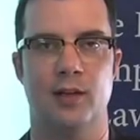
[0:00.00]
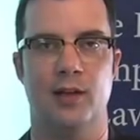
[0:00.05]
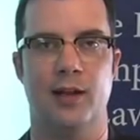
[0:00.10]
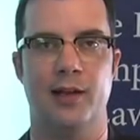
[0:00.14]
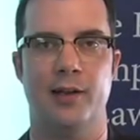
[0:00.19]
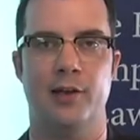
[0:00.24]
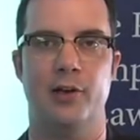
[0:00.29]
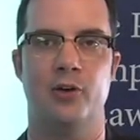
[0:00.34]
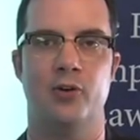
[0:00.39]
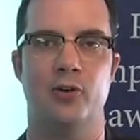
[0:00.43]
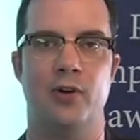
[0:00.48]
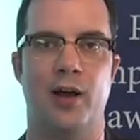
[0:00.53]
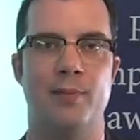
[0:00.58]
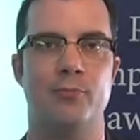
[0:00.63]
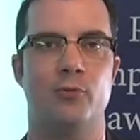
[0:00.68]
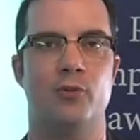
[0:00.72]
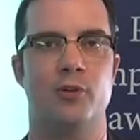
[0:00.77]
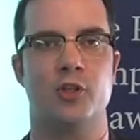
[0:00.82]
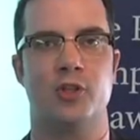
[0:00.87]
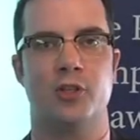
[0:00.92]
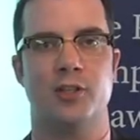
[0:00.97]
Hello, I'm
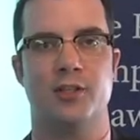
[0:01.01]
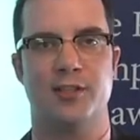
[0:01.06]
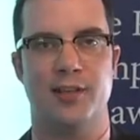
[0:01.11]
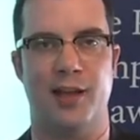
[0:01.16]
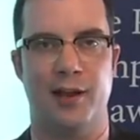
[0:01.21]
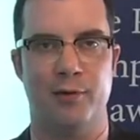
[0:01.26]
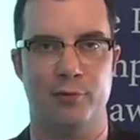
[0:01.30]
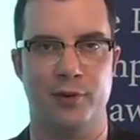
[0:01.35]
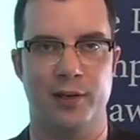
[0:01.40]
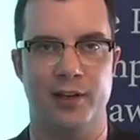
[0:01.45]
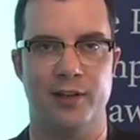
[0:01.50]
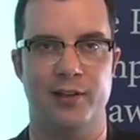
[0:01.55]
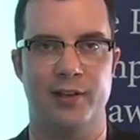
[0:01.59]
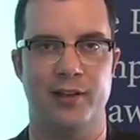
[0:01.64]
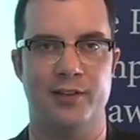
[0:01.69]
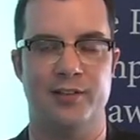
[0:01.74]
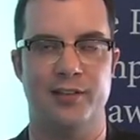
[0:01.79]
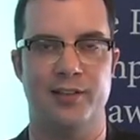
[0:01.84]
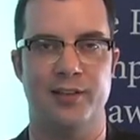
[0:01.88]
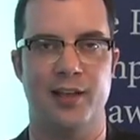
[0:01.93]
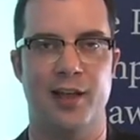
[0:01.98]
Christian Sandvig, and
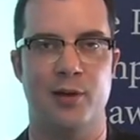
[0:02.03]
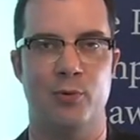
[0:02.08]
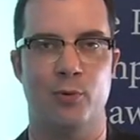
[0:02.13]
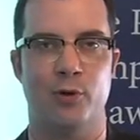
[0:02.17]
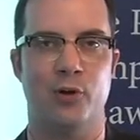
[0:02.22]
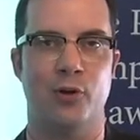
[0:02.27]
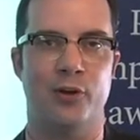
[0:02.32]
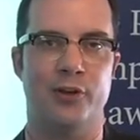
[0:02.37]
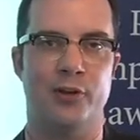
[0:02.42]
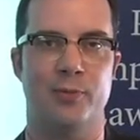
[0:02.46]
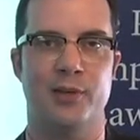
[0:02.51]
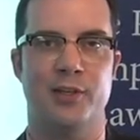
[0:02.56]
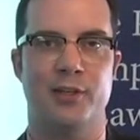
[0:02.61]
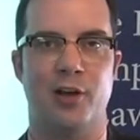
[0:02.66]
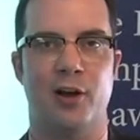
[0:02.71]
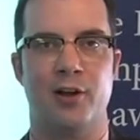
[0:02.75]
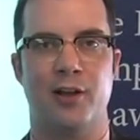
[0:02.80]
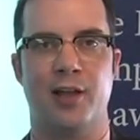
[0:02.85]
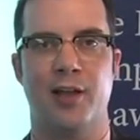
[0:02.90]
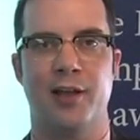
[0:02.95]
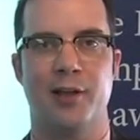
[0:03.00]
today we're going to be
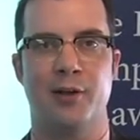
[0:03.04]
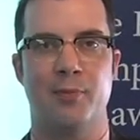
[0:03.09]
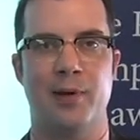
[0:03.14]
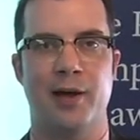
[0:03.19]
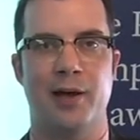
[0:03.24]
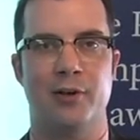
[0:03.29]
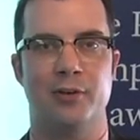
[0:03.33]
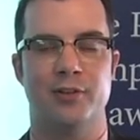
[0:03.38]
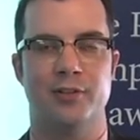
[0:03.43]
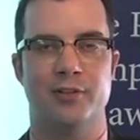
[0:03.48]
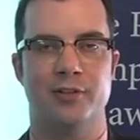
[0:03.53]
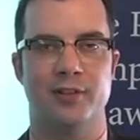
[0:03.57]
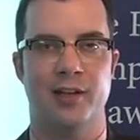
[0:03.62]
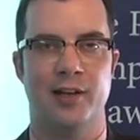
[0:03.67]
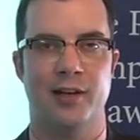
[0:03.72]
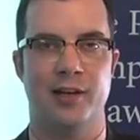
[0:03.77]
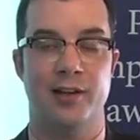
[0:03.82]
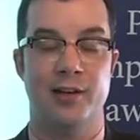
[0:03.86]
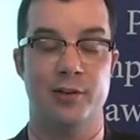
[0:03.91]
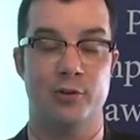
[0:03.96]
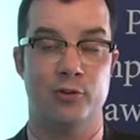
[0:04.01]
talking about
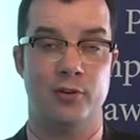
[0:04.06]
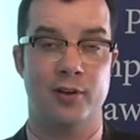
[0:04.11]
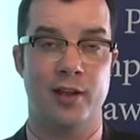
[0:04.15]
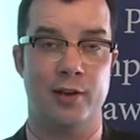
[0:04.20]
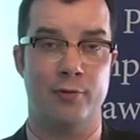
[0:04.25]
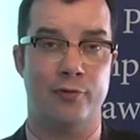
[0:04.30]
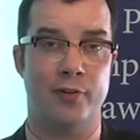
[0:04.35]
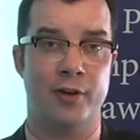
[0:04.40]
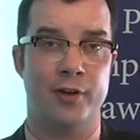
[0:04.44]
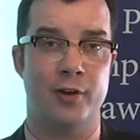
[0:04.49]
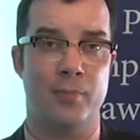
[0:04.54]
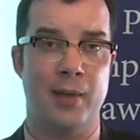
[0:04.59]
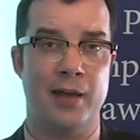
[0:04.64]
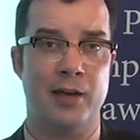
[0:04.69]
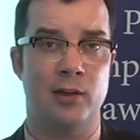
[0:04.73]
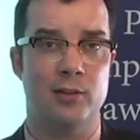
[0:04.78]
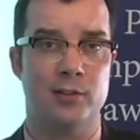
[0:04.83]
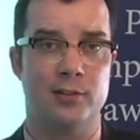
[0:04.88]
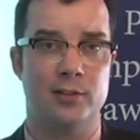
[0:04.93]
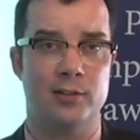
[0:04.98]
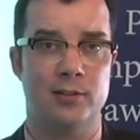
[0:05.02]
uh, Internet
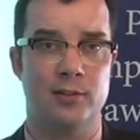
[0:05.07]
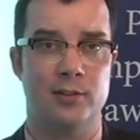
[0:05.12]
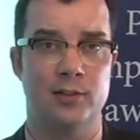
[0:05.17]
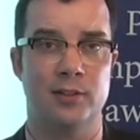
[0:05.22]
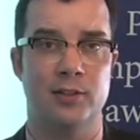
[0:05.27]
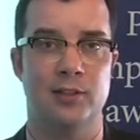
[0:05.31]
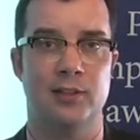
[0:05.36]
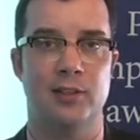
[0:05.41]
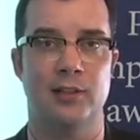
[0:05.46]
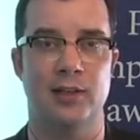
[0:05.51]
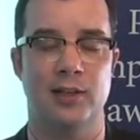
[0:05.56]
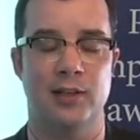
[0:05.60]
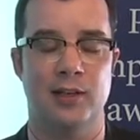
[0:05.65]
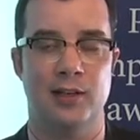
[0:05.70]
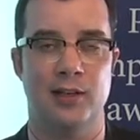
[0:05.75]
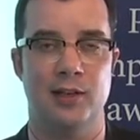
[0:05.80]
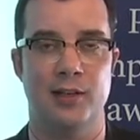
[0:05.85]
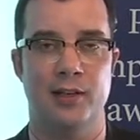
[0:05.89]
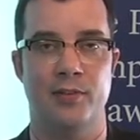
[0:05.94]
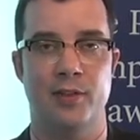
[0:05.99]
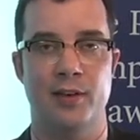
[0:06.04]
fundamentals.
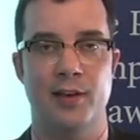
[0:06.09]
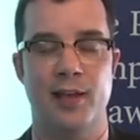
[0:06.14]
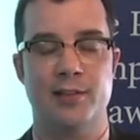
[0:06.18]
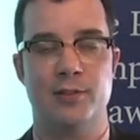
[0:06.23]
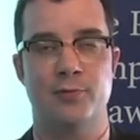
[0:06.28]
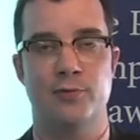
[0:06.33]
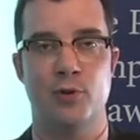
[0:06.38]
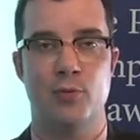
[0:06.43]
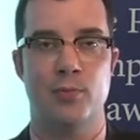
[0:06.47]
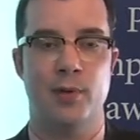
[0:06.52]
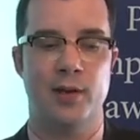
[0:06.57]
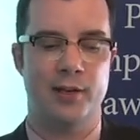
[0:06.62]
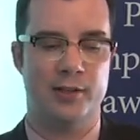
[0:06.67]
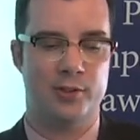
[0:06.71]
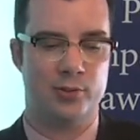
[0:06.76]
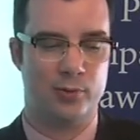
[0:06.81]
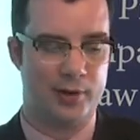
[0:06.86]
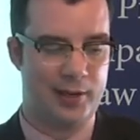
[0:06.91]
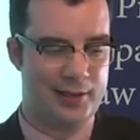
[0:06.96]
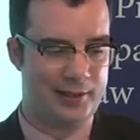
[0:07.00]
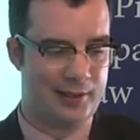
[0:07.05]
Uh, in the next few
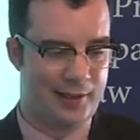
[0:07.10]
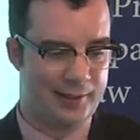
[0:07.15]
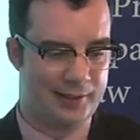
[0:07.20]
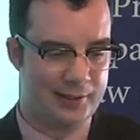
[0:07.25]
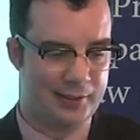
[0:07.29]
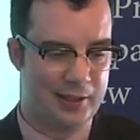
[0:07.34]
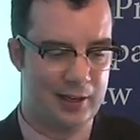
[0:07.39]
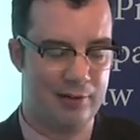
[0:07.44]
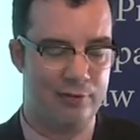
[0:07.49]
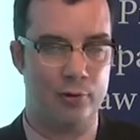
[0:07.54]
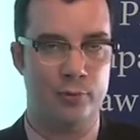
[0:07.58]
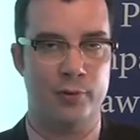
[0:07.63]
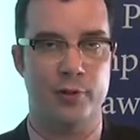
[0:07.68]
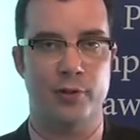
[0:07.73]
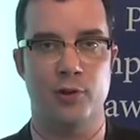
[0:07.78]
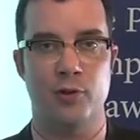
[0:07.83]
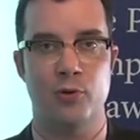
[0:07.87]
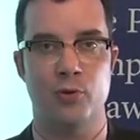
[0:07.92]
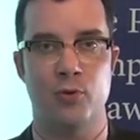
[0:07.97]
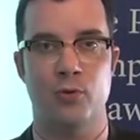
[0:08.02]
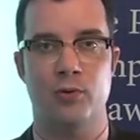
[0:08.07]
minutes, what I'd like to cover with
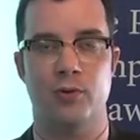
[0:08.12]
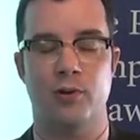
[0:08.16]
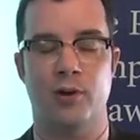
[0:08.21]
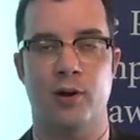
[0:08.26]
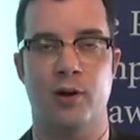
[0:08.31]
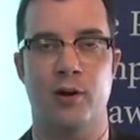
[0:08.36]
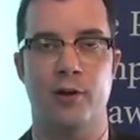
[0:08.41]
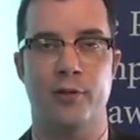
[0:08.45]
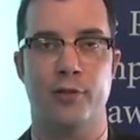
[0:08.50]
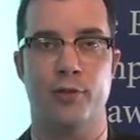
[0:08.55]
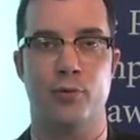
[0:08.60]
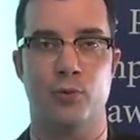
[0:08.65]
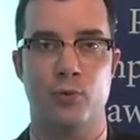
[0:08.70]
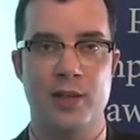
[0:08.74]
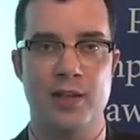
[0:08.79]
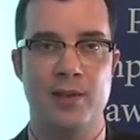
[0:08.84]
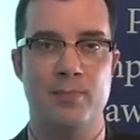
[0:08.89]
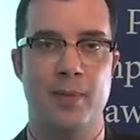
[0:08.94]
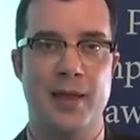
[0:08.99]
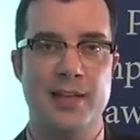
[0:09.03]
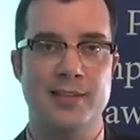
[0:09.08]
you are
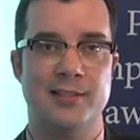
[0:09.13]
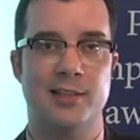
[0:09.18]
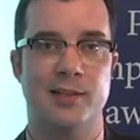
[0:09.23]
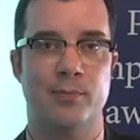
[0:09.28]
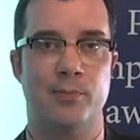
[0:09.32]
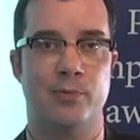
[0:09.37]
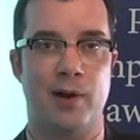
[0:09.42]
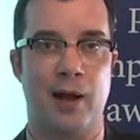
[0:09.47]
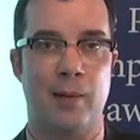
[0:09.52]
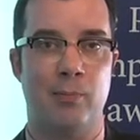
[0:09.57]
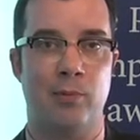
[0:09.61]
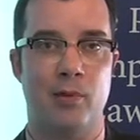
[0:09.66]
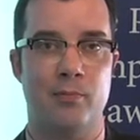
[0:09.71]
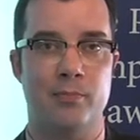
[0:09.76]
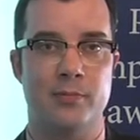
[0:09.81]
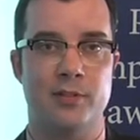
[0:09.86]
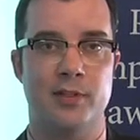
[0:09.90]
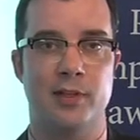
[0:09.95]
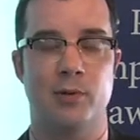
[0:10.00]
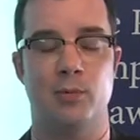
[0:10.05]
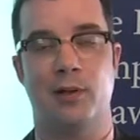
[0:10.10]
three basic
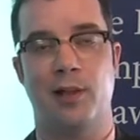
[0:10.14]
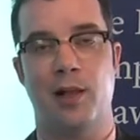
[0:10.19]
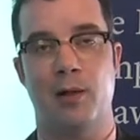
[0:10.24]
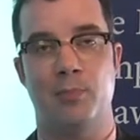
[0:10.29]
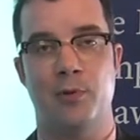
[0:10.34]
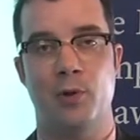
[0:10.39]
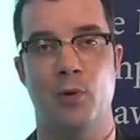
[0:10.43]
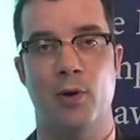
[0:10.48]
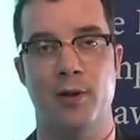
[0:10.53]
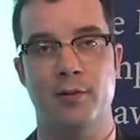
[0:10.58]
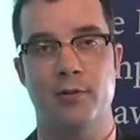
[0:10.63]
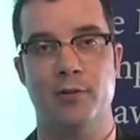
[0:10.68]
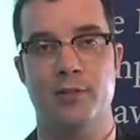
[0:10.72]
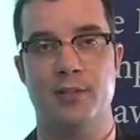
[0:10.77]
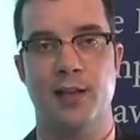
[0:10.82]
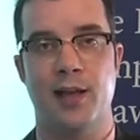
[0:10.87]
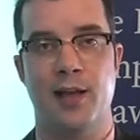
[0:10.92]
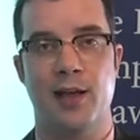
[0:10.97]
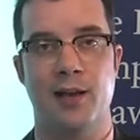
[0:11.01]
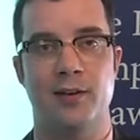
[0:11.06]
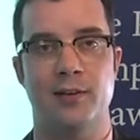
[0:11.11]
problems that will help you
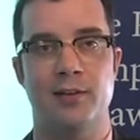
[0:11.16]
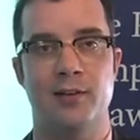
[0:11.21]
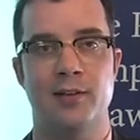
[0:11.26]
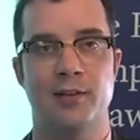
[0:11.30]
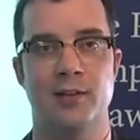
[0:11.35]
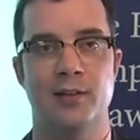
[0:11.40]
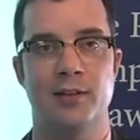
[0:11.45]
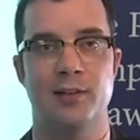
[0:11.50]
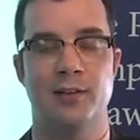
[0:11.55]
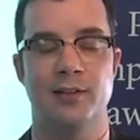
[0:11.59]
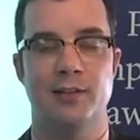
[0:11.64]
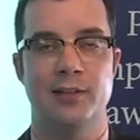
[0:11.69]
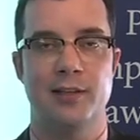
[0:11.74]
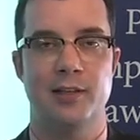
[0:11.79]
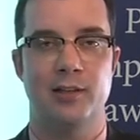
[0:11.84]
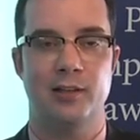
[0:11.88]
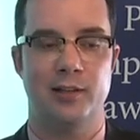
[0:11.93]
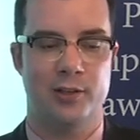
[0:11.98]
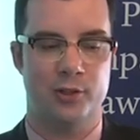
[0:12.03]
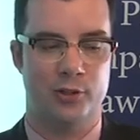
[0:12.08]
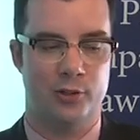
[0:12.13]
understand
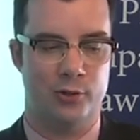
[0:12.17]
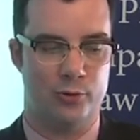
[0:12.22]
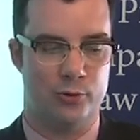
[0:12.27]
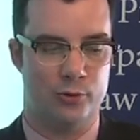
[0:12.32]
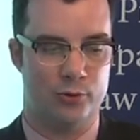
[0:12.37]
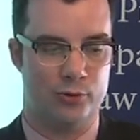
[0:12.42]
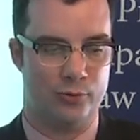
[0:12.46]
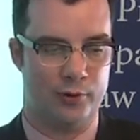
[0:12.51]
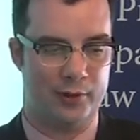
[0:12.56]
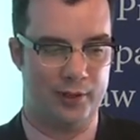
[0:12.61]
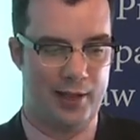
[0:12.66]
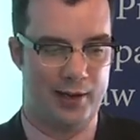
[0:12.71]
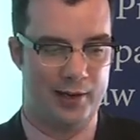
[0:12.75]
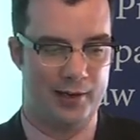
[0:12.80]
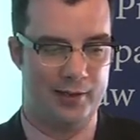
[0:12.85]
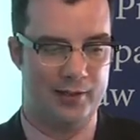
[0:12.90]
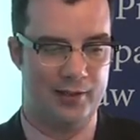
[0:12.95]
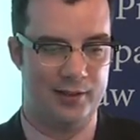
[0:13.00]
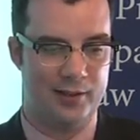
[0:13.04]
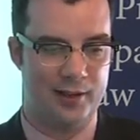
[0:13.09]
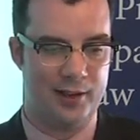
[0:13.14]
legal issues
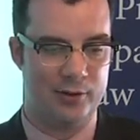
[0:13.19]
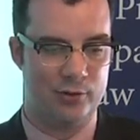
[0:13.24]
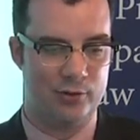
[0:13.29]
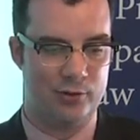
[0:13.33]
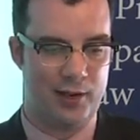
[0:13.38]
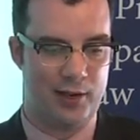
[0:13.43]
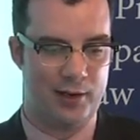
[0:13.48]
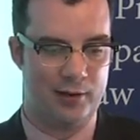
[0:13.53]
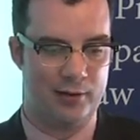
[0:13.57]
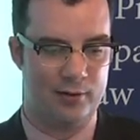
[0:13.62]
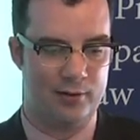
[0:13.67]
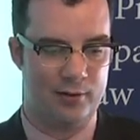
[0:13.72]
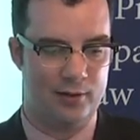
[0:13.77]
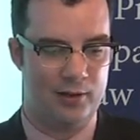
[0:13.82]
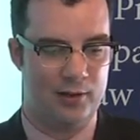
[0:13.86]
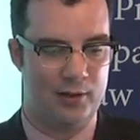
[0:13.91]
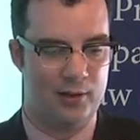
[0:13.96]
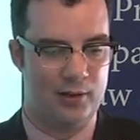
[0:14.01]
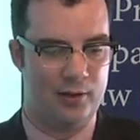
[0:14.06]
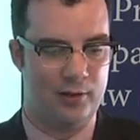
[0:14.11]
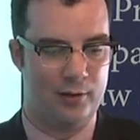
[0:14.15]
related to the Internet.
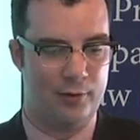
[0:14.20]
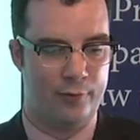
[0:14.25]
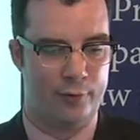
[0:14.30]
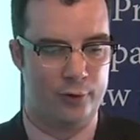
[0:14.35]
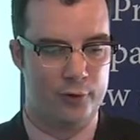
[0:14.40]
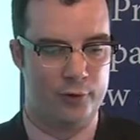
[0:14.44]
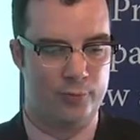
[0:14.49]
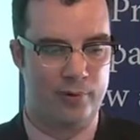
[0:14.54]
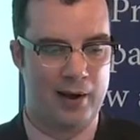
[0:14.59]
The first